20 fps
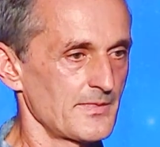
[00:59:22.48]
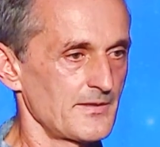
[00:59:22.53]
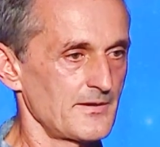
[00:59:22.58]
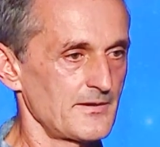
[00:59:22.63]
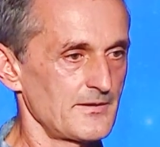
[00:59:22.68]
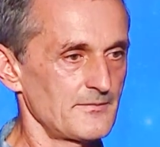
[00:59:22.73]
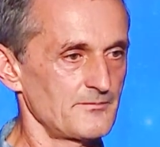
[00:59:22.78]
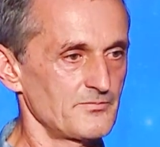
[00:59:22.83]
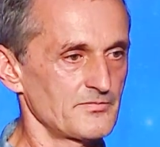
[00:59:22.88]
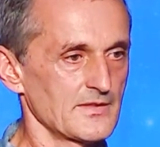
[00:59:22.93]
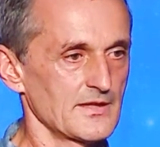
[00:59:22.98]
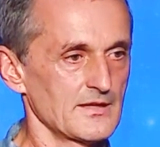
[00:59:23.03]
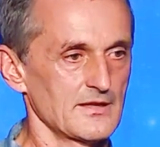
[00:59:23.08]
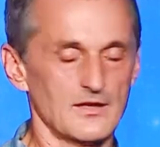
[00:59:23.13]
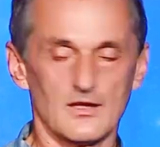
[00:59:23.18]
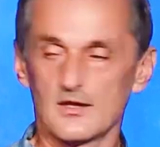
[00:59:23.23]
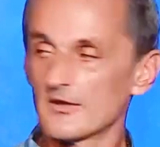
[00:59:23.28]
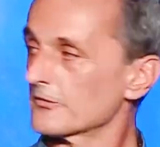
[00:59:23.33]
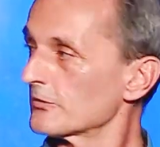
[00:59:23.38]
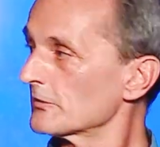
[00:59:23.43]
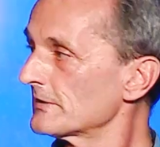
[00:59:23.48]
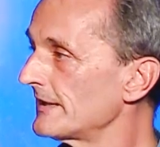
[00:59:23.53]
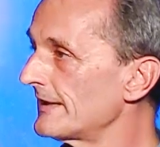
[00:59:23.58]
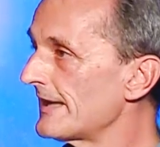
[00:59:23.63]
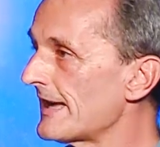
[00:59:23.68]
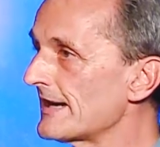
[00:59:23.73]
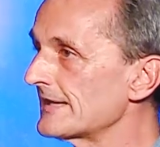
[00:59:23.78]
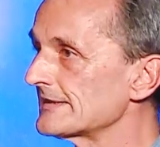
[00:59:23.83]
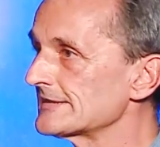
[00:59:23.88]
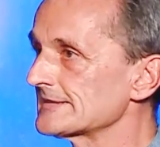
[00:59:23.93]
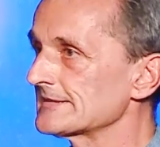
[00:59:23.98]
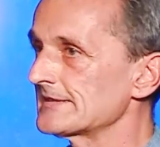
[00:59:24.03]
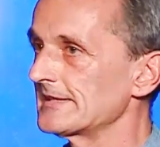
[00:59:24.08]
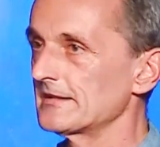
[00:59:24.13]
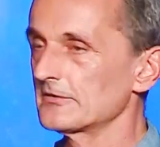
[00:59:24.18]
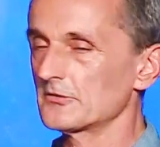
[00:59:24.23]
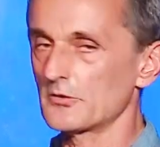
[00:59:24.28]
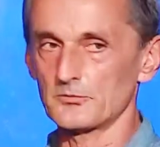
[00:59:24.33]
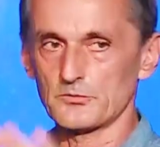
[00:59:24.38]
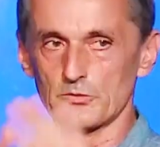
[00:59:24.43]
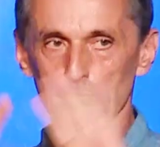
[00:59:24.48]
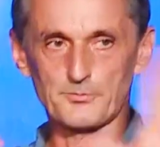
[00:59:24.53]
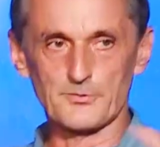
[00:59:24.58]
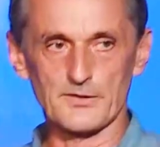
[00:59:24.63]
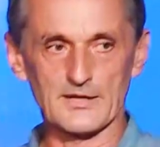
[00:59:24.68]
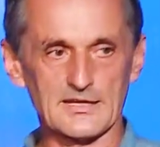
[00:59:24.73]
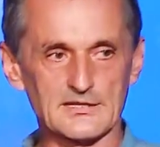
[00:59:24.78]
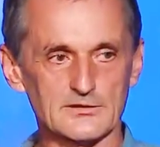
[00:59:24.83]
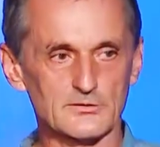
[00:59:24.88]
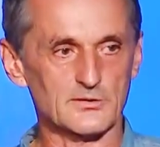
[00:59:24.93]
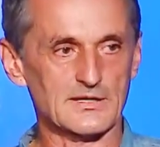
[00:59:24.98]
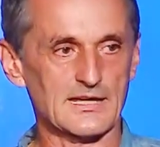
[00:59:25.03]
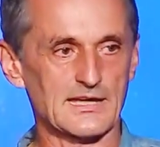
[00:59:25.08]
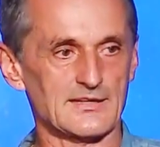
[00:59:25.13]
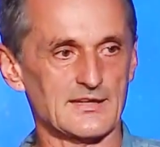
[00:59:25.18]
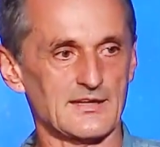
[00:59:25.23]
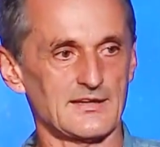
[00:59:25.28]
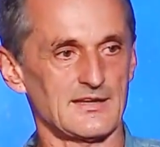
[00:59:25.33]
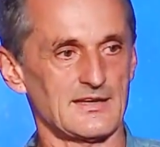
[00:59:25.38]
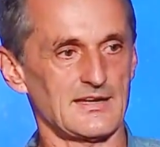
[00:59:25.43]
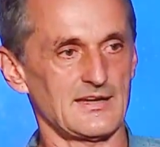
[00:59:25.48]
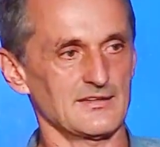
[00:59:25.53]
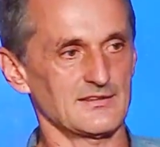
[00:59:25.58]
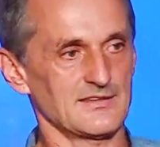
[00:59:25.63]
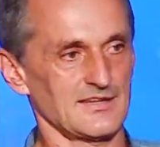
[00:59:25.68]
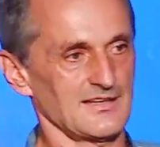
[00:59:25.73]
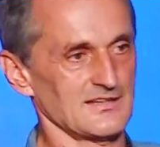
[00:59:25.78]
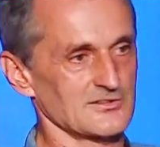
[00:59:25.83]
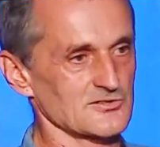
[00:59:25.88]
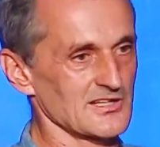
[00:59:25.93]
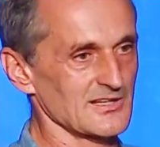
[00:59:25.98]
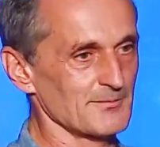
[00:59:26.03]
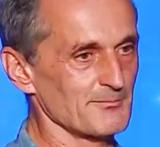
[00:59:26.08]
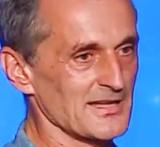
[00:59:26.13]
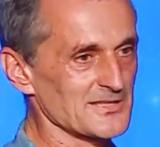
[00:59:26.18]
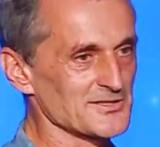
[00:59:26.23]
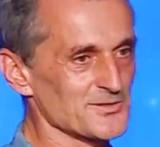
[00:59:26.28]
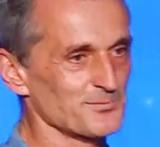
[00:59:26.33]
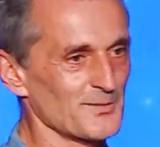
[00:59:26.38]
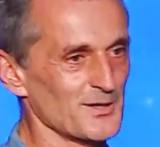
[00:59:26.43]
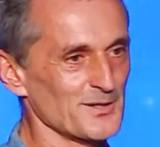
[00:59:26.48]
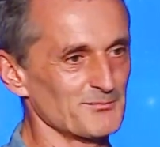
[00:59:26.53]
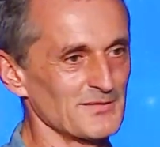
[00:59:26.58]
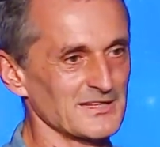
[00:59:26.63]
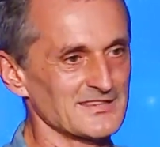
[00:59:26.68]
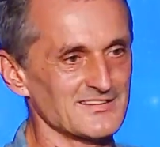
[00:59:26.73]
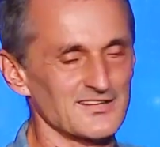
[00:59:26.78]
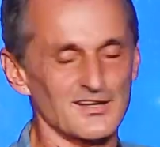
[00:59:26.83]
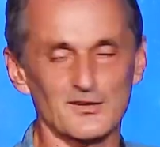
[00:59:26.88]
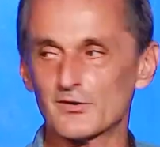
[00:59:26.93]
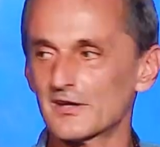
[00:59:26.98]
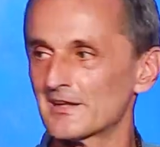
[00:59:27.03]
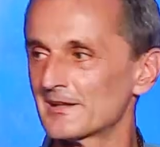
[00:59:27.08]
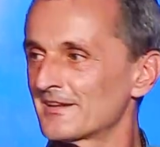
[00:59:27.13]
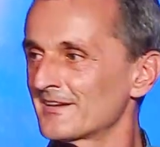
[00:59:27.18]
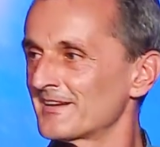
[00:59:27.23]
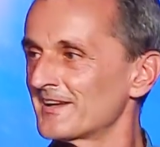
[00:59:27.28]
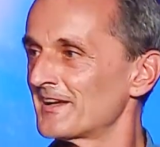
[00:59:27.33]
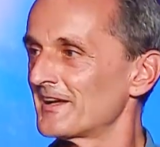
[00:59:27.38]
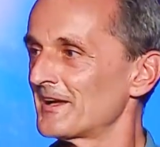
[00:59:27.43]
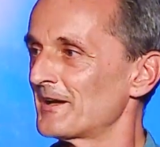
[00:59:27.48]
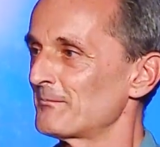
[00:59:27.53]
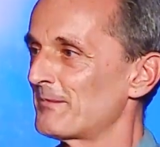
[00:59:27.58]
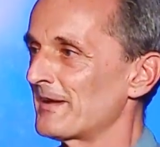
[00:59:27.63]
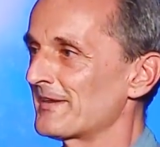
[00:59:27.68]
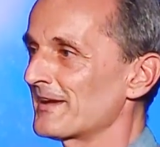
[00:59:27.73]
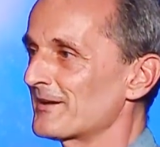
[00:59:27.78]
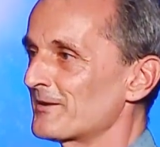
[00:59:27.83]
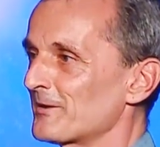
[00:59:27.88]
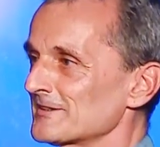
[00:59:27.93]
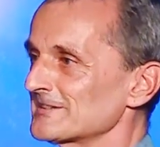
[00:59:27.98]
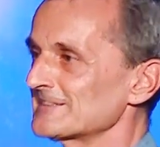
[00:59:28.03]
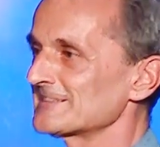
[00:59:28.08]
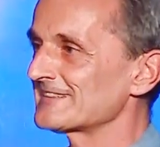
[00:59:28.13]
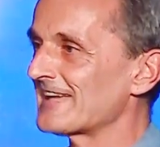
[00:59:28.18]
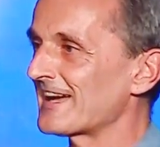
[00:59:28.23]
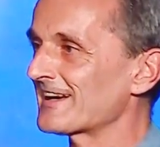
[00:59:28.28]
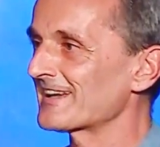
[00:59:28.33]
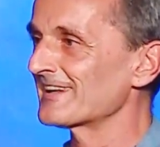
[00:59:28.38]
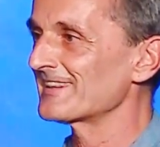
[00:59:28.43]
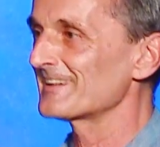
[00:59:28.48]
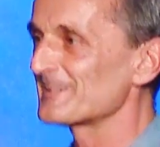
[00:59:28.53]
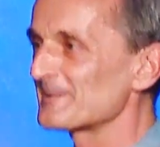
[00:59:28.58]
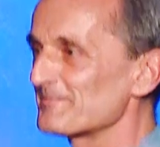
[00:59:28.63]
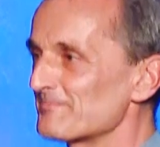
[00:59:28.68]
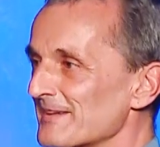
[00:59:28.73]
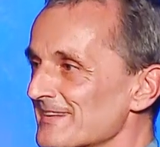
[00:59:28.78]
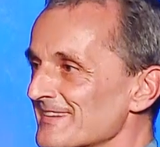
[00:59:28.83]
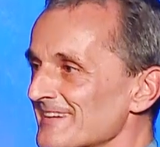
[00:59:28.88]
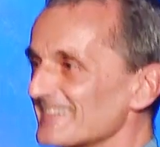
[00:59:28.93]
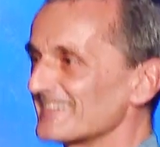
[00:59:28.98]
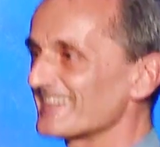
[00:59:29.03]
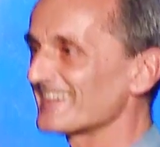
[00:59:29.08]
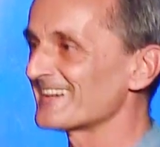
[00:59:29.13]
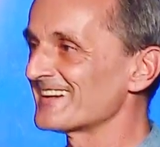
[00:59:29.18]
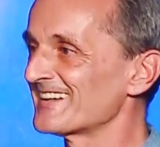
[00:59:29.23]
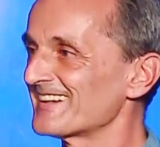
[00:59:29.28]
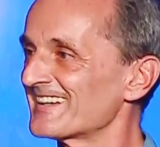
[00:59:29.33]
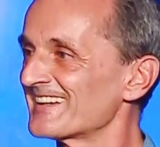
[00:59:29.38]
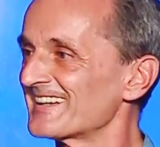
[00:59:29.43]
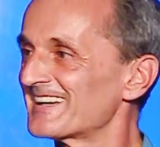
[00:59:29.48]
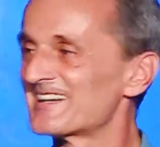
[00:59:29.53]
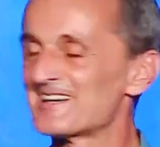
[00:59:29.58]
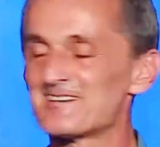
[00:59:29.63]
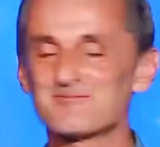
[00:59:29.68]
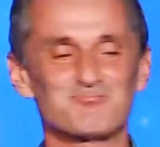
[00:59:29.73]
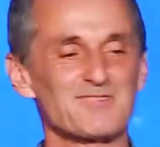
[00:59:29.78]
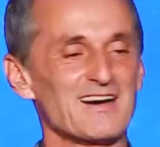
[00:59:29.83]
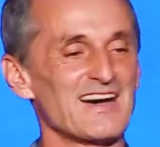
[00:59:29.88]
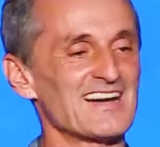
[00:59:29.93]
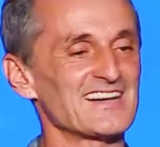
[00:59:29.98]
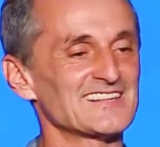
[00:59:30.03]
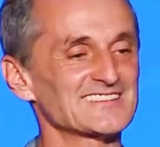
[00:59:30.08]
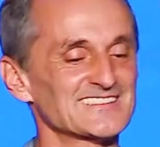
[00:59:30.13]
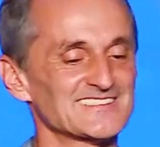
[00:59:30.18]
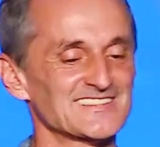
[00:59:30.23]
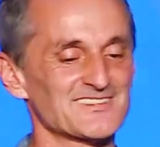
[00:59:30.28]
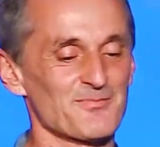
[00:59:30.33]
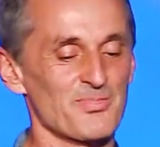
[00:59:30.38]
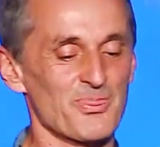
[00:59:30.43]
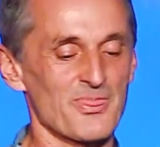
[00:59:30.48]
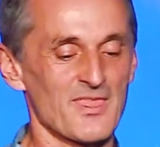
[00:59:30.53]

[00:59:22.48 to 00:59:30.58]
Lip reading: Yeah? So the last thing to bring it together, I had actually much more material, but I got stuck a little bit in the past.